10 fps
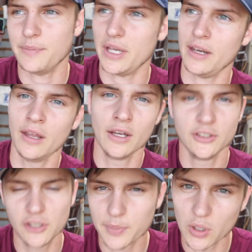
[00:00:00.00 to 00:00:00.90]
have been
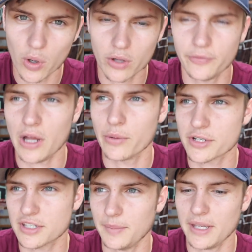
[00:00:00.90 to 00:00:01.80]
super loyal
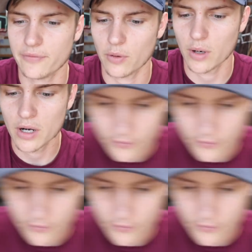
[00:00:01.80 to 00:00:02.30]
followers to me for,